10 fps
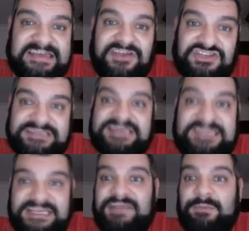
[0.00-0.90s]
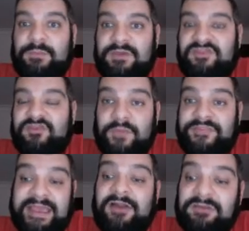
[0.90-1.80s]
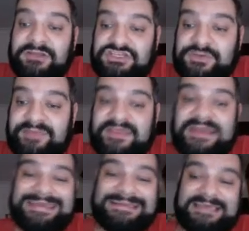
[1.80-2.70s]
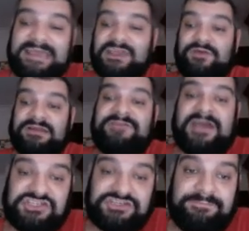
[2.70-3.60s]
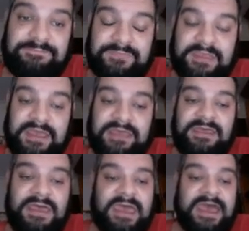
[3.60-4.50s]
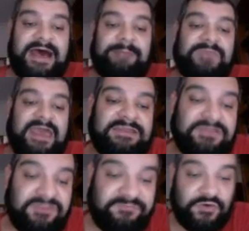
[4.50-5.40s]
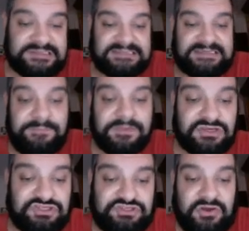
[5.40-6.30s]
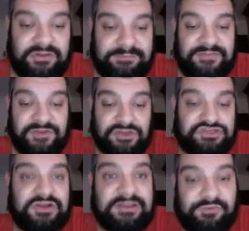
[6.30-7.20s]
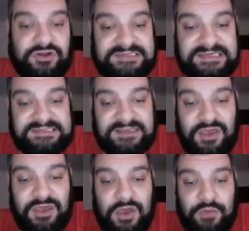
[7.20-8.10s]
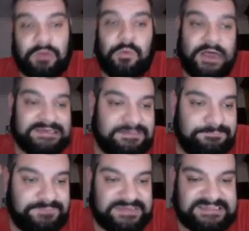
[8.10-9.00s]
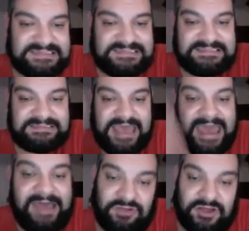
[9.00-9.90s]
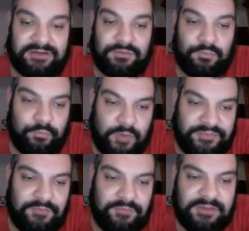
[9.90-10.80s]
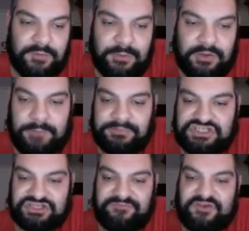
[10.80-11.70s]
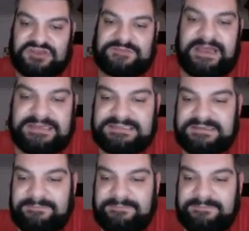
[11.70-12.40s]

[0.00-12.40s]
and then just continuing with what they're currently doing. They need to take corrective action, okay? And the first step in the controlling process requires the business to outline what they really want to accomplish in the first place.